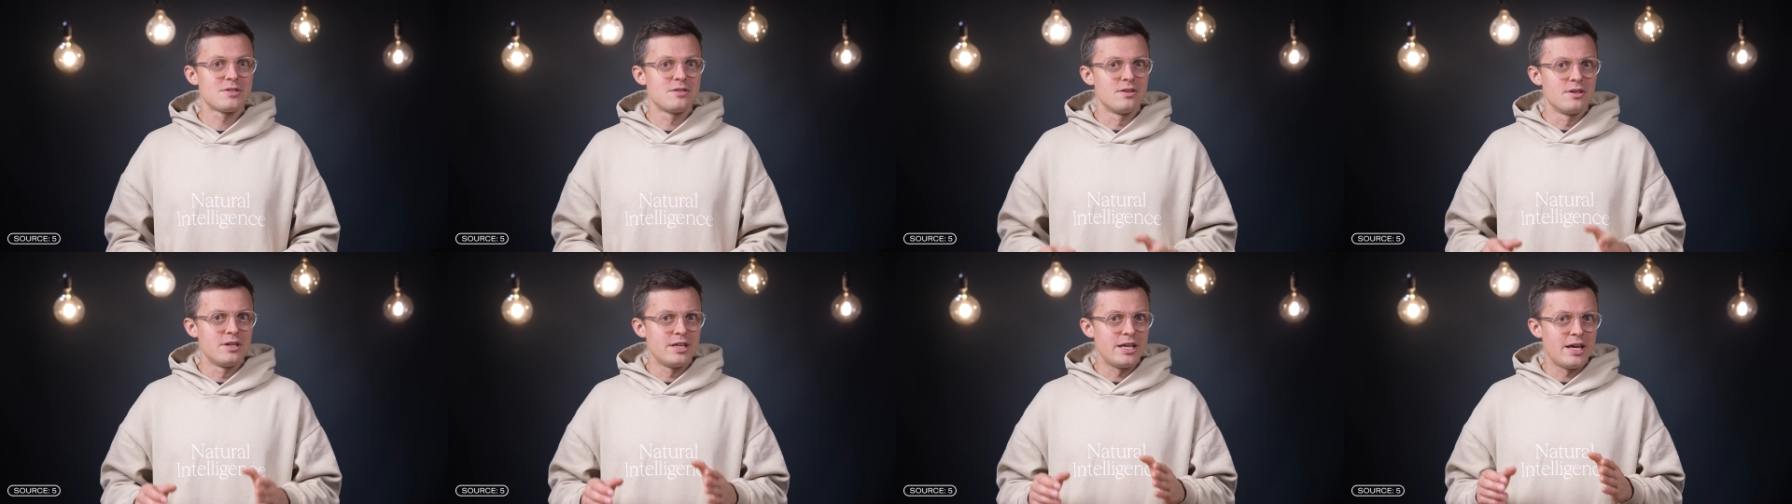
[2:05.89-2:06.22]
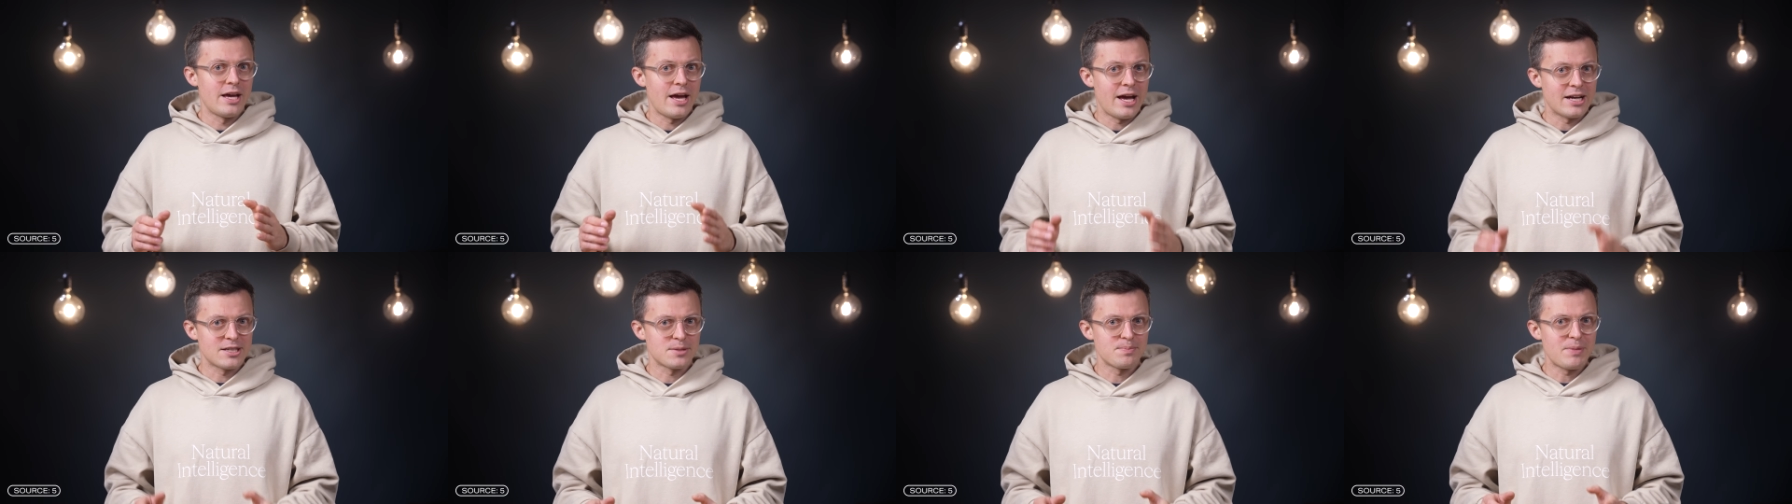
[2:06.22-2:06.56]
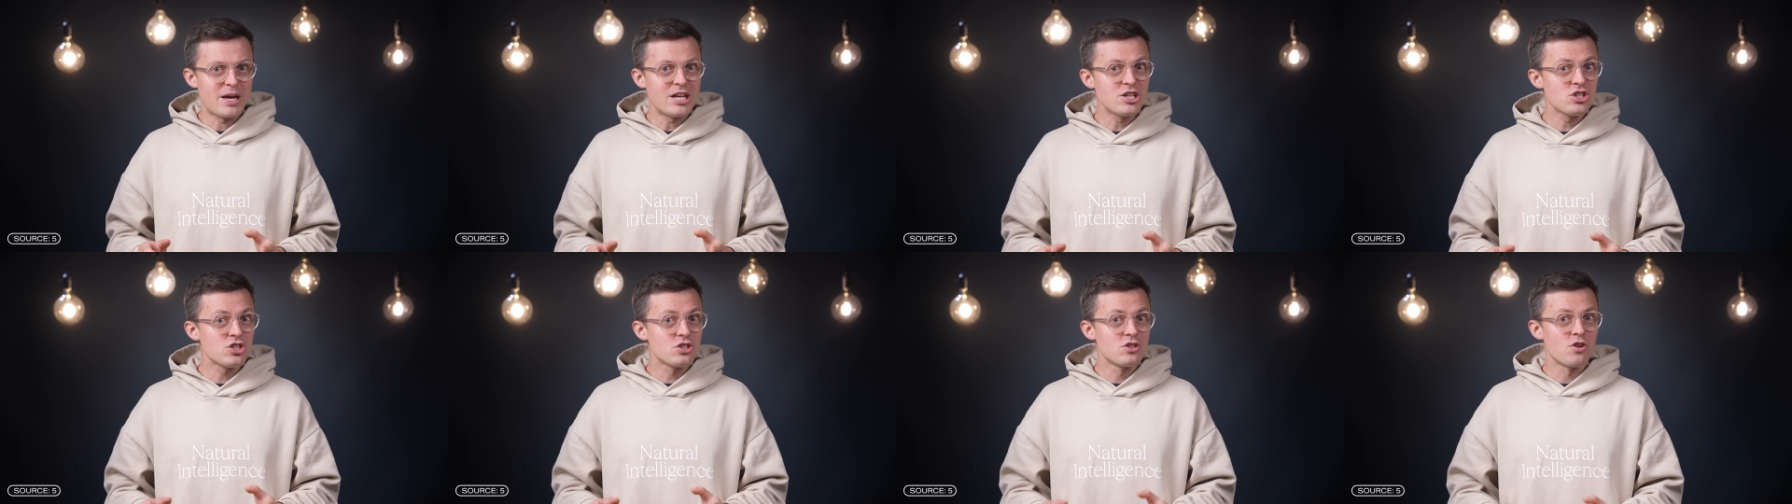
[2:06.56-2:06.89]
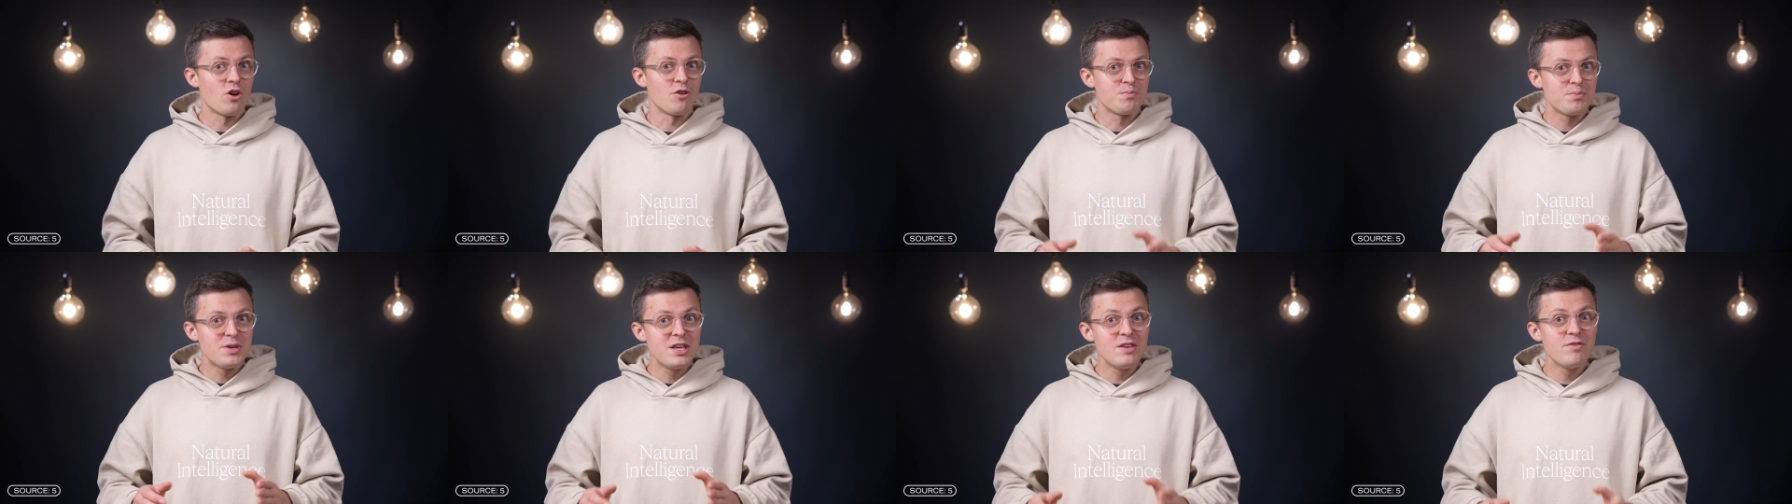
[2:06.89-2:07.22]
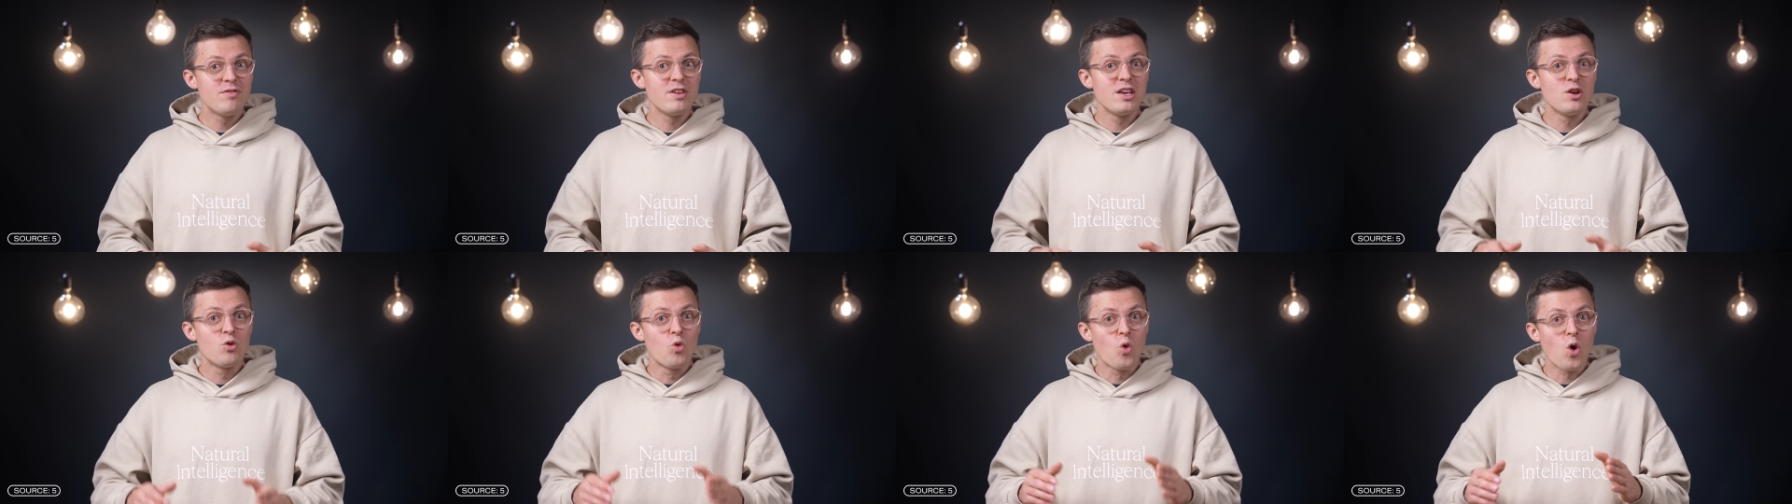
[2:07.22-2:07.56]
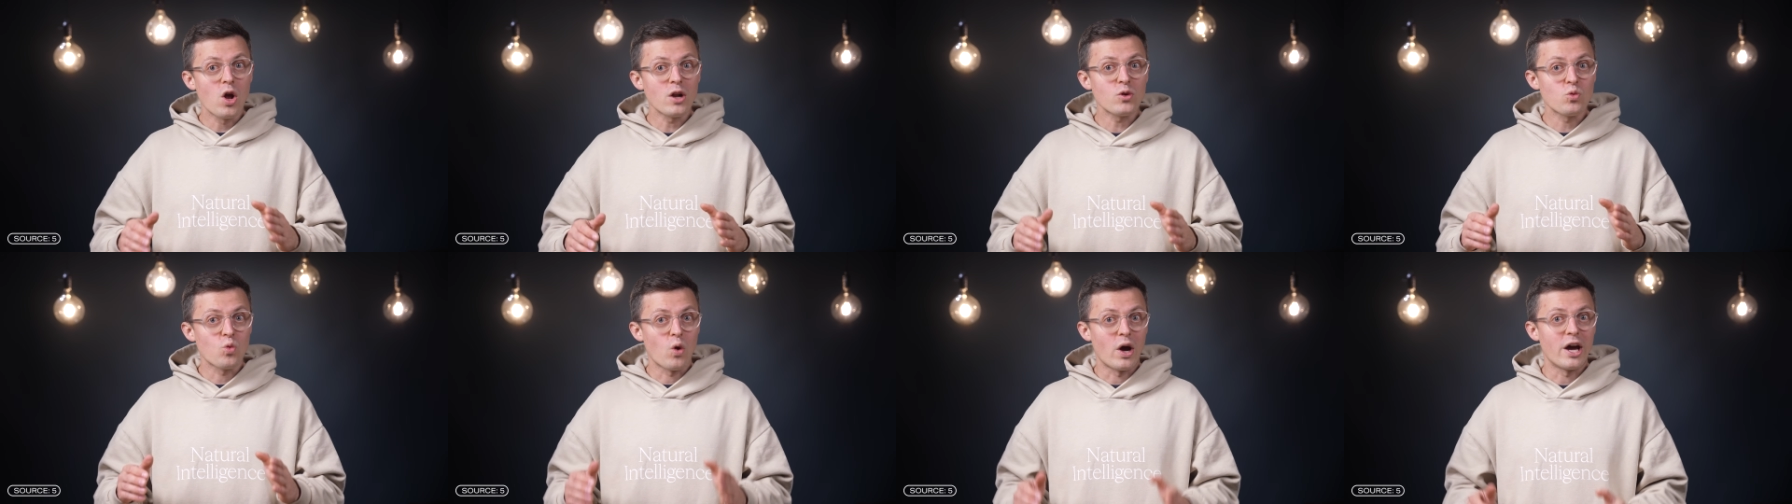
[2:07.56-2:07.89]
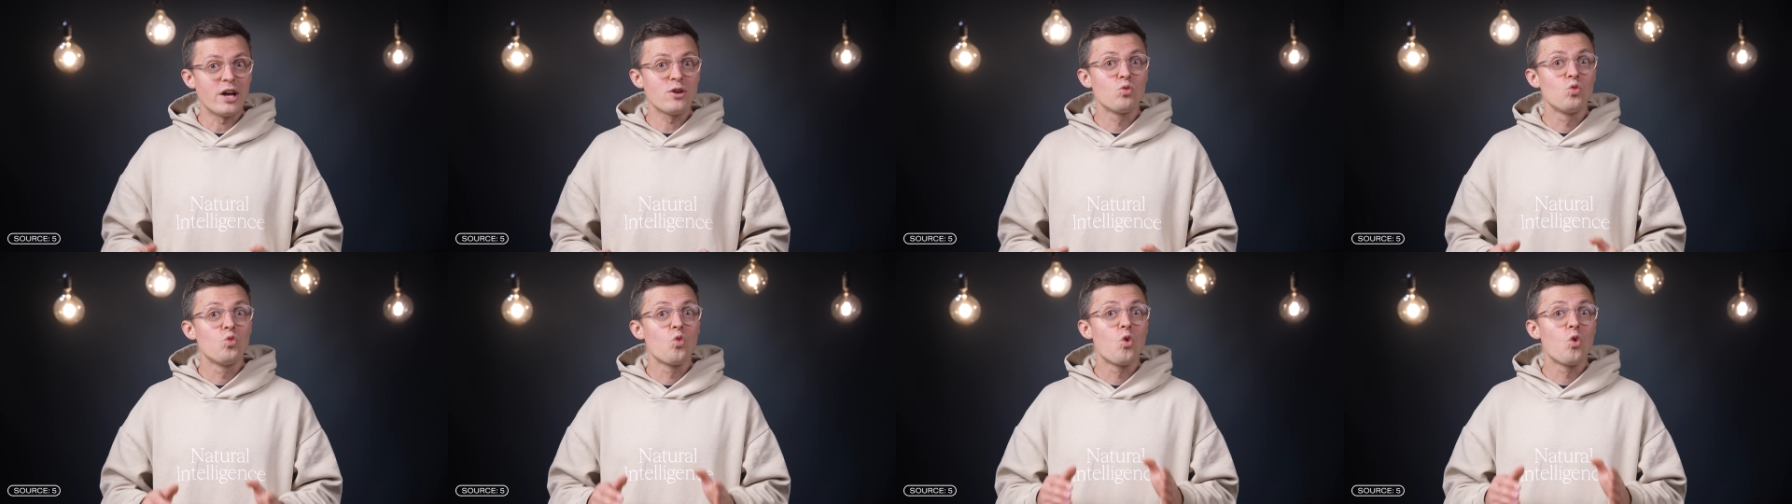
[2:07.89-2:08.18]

the expansion of PV worldwide